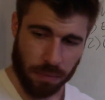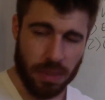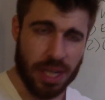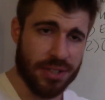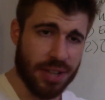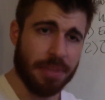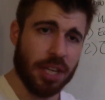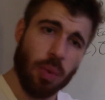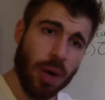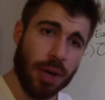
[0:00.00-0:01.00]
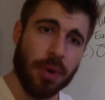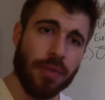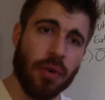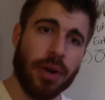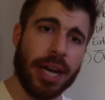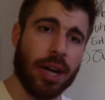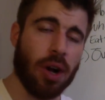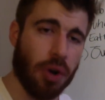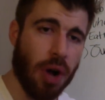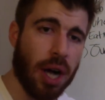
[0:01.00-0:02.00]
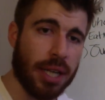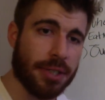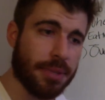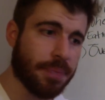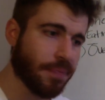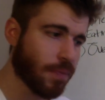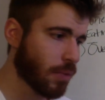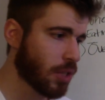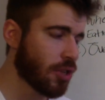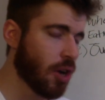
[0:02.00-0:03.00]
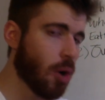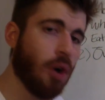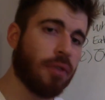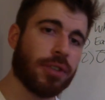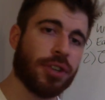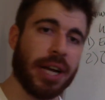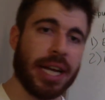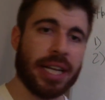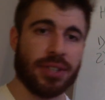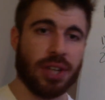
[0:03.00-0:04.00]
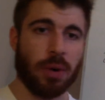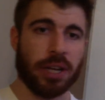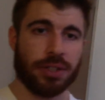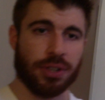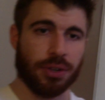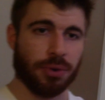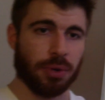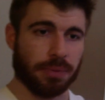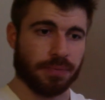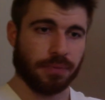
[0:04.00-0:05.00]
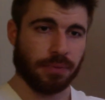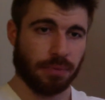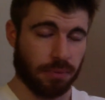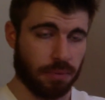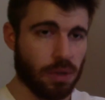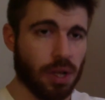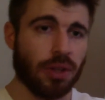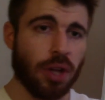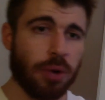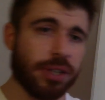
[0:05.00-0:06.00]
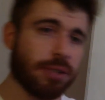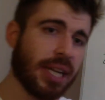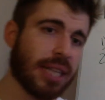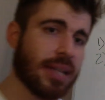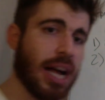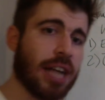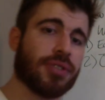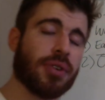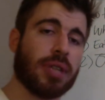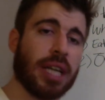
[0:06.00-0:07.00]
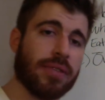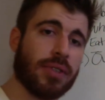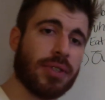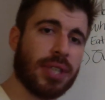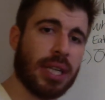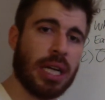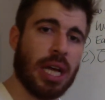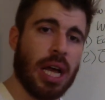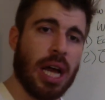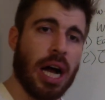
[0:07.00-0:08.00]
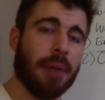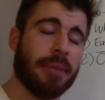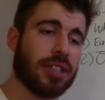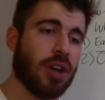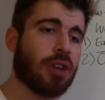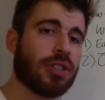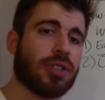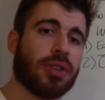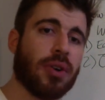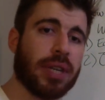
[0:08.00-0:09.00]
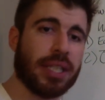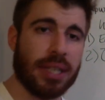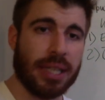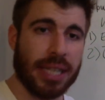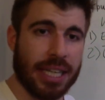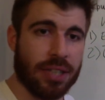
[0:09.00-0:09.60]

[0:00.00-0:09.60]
it's something you want to avoid at all costs. So overtraining is going to lower your testosterone levels. Um, it's also going to lead